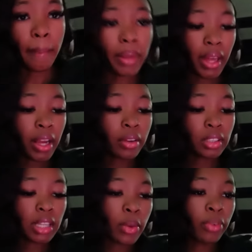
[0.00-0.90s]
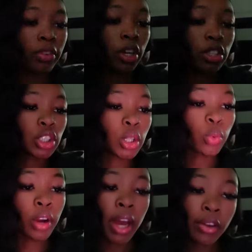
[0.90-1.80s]
But like I was saying, we finna go to the
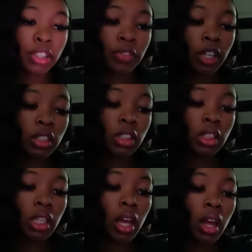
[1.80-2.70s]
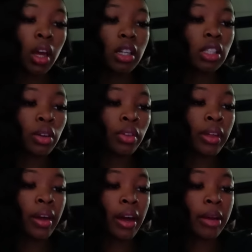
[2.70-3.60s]
warehouse first so
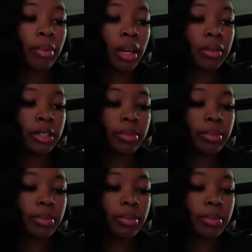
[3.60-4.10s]
that I can pick up this